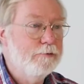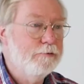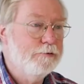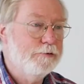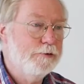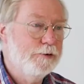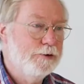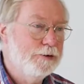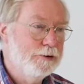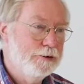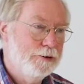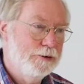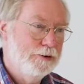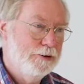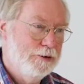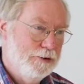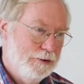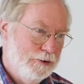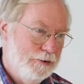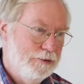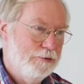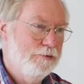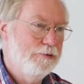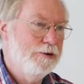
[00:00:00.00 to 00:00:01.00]
for
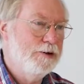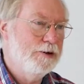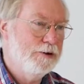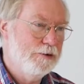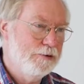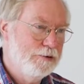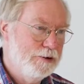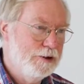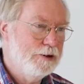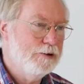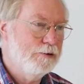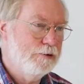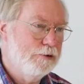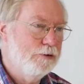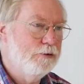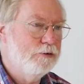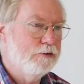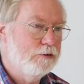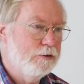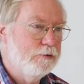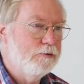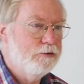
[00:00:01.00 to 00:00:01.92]
the inclusive